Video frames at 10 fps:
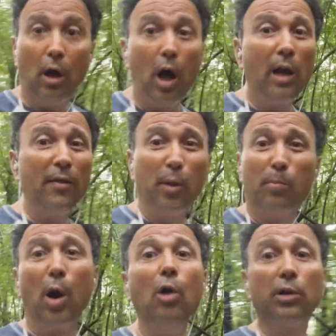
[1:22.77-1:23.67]
all of the
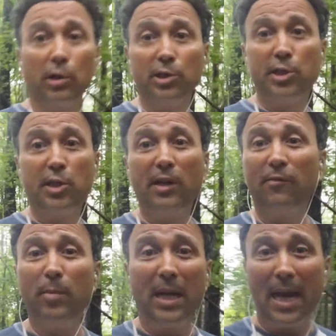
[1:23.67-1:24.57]
brokers that
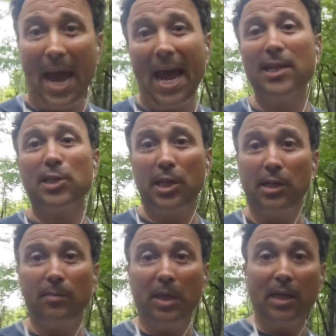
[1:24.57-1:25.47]
have been
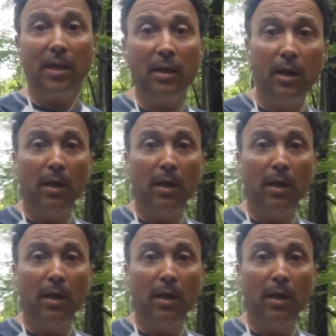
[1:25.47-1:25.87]
asking me,